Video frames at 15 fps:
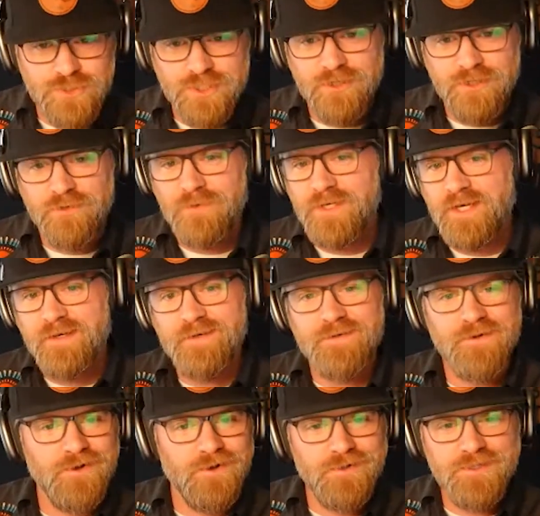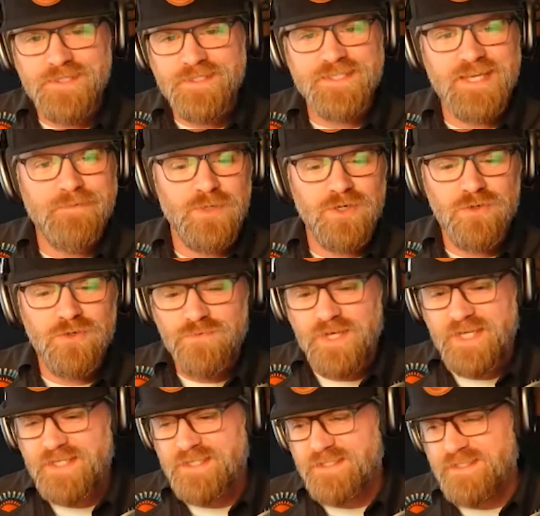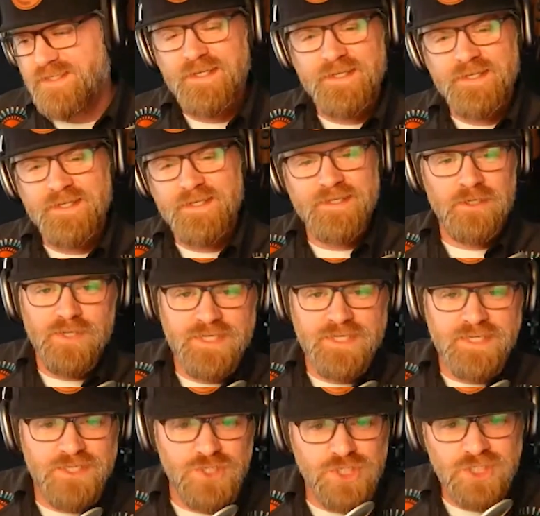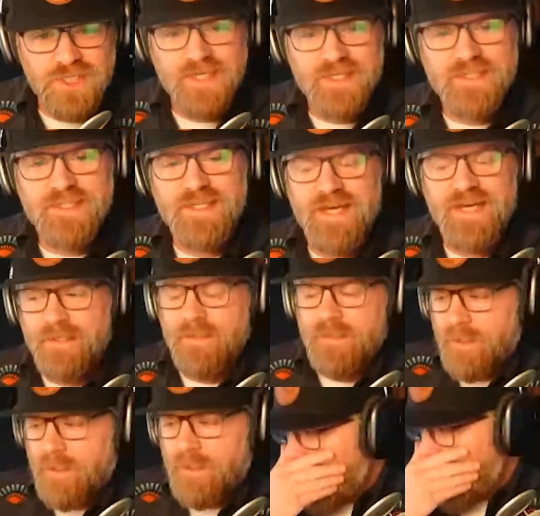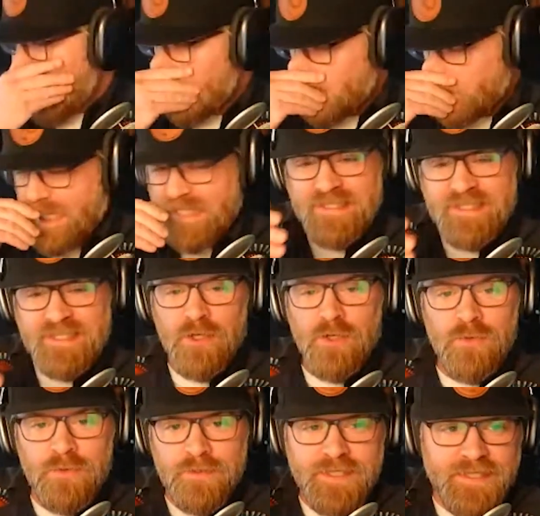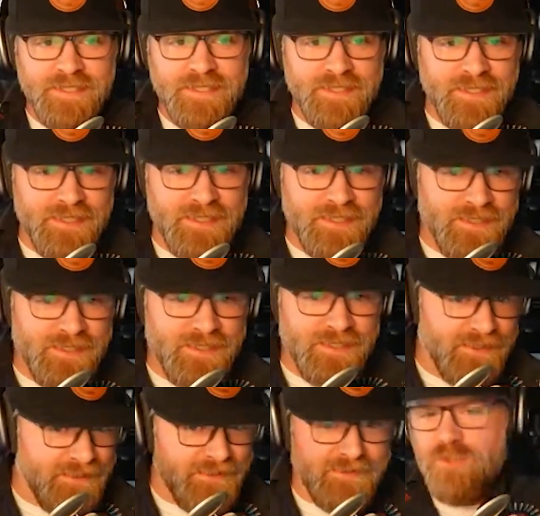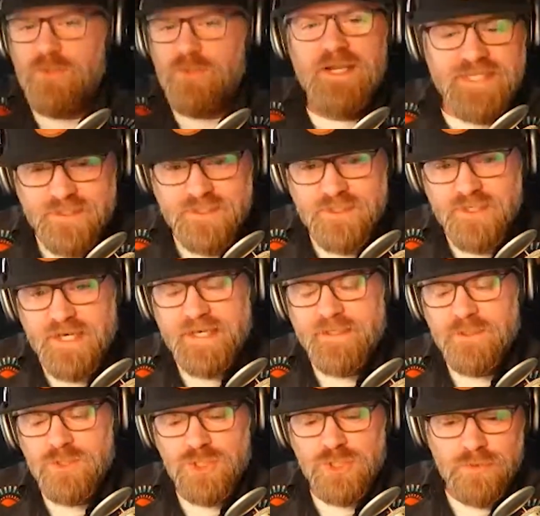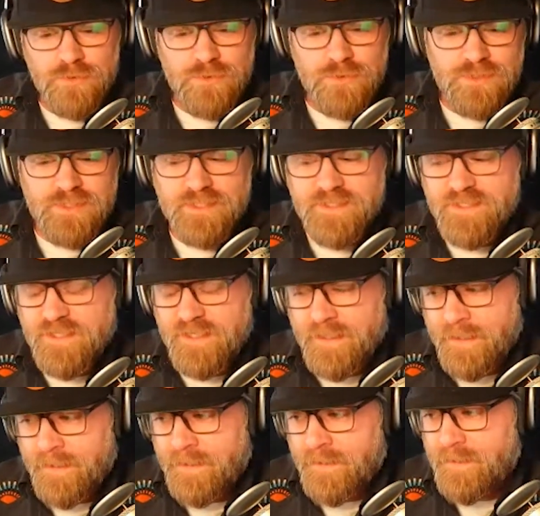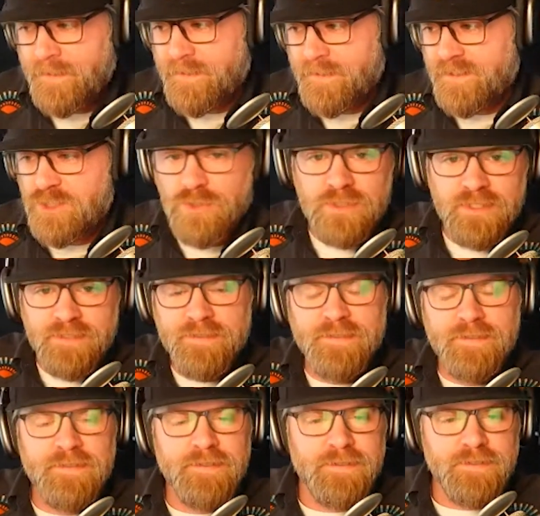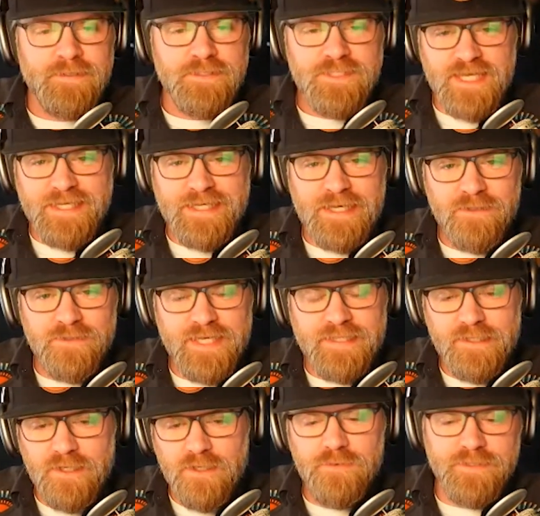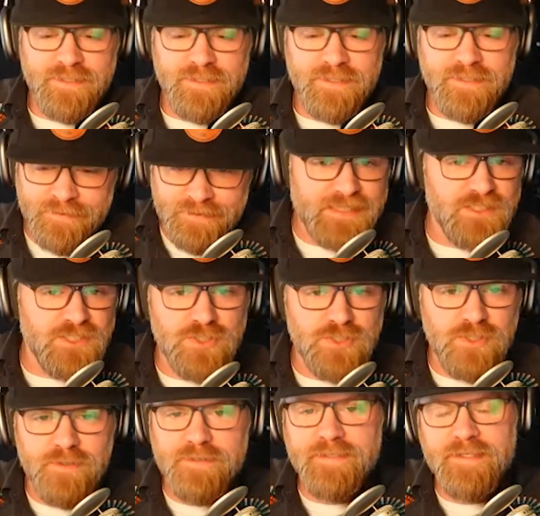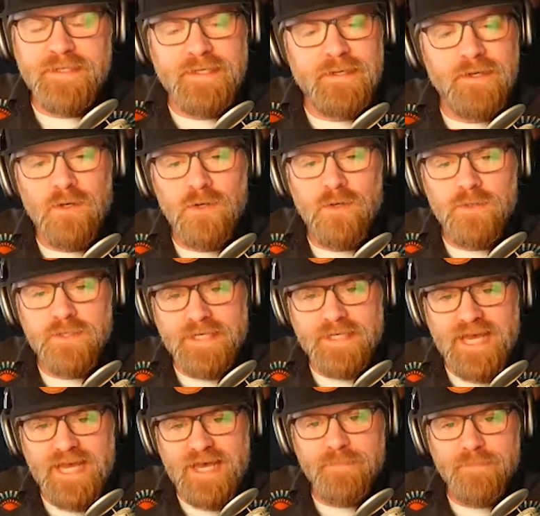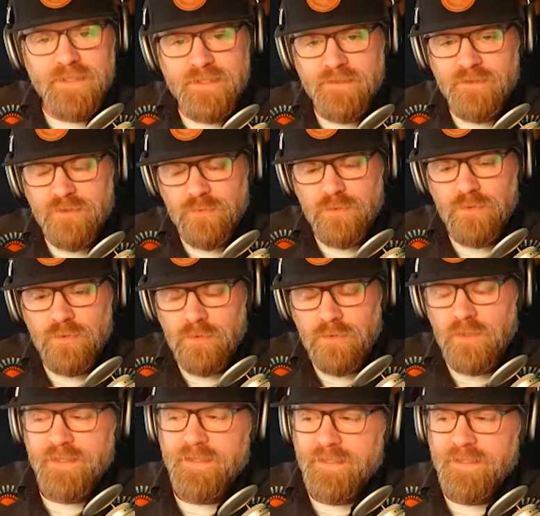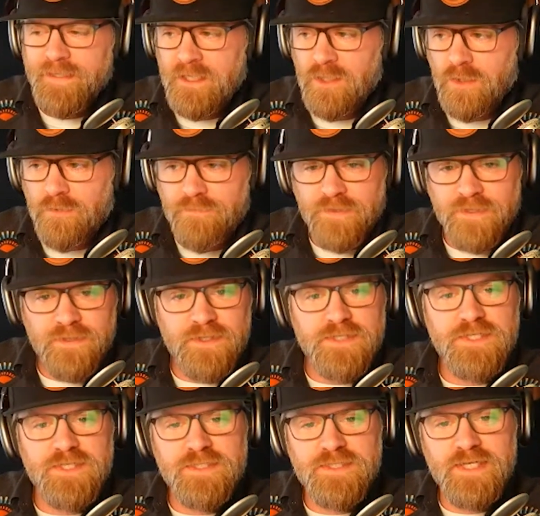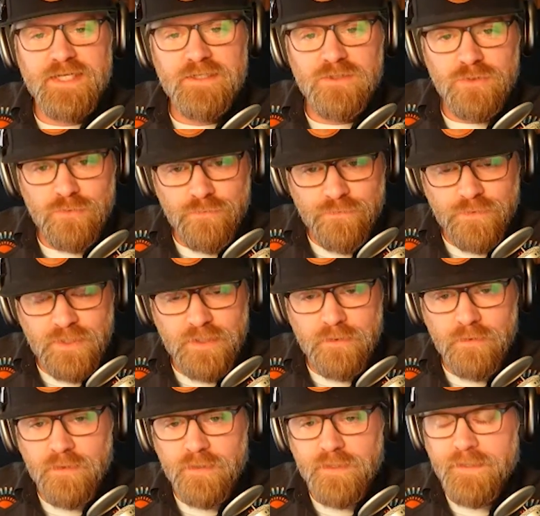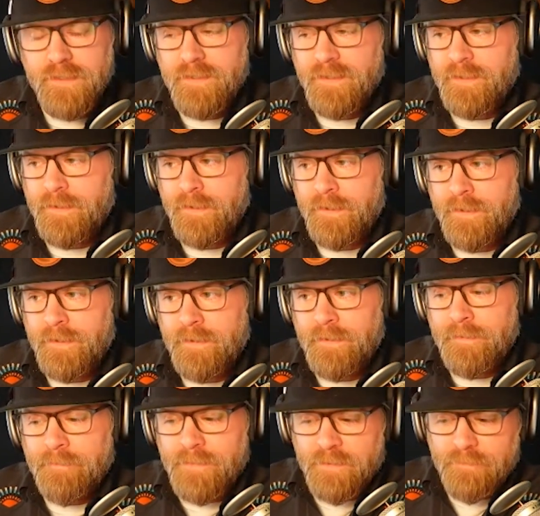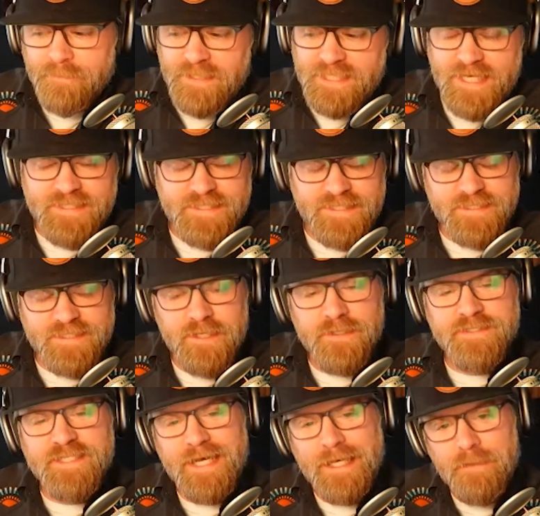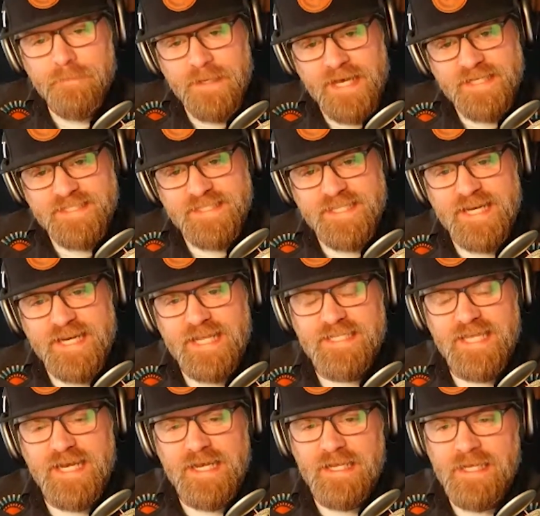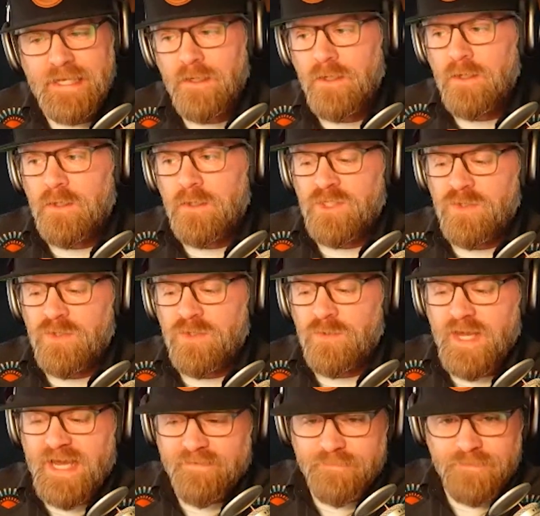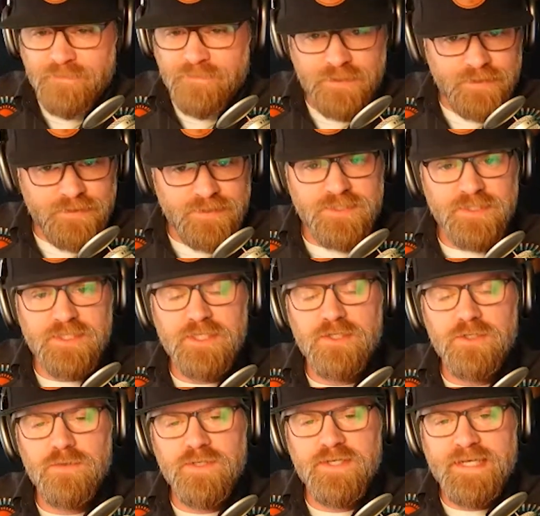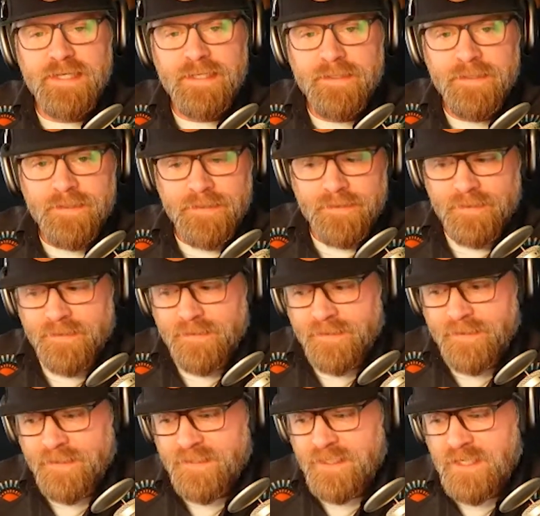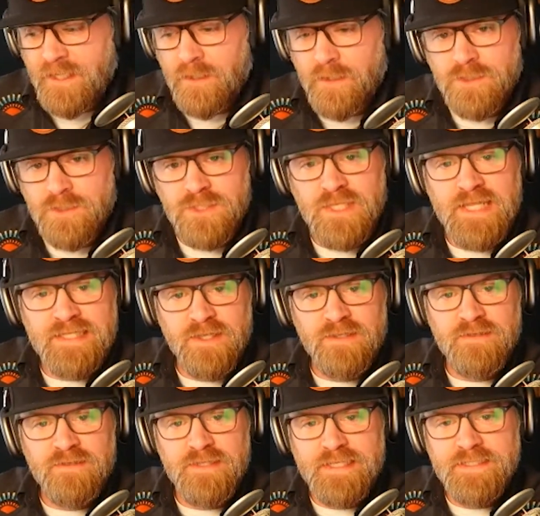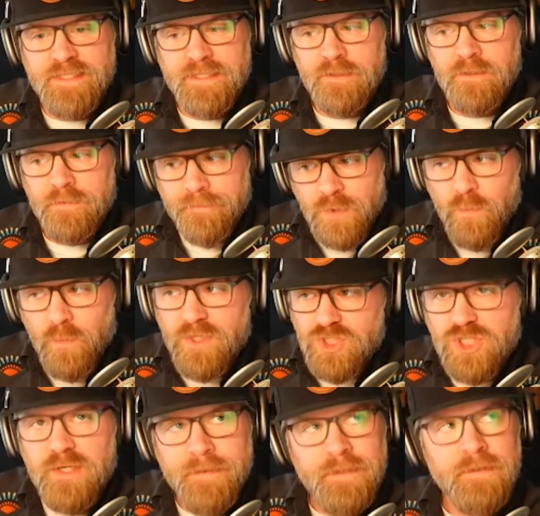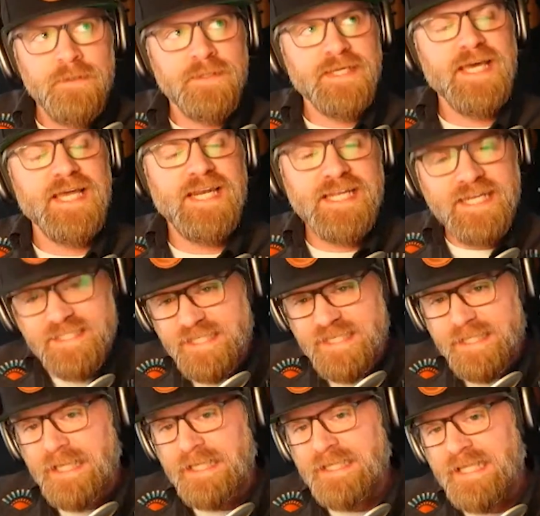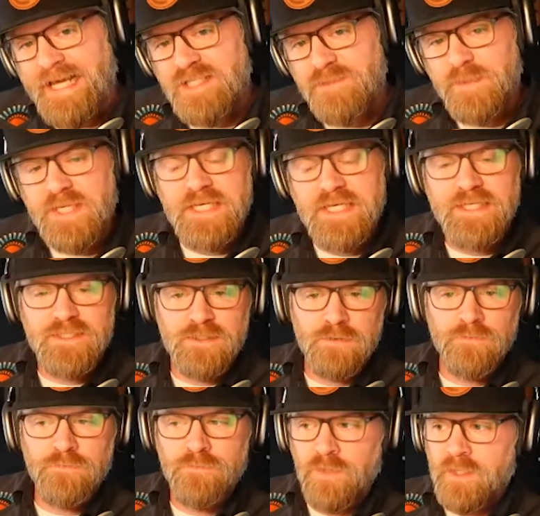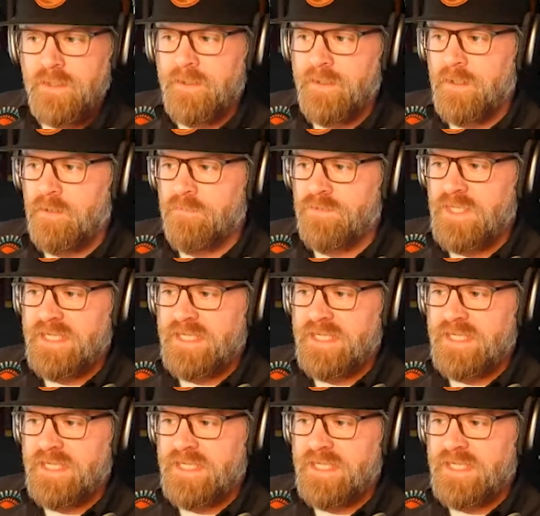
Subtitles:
do so, and in the same interface, initiate that loan, and then you get a message that shows that you can take out that loan and get started, and it all can happen through a very succinct flow. But because it's all tied back to that identity, you have the security and the knowledge that that's authentic, which kind of gets into that last piece of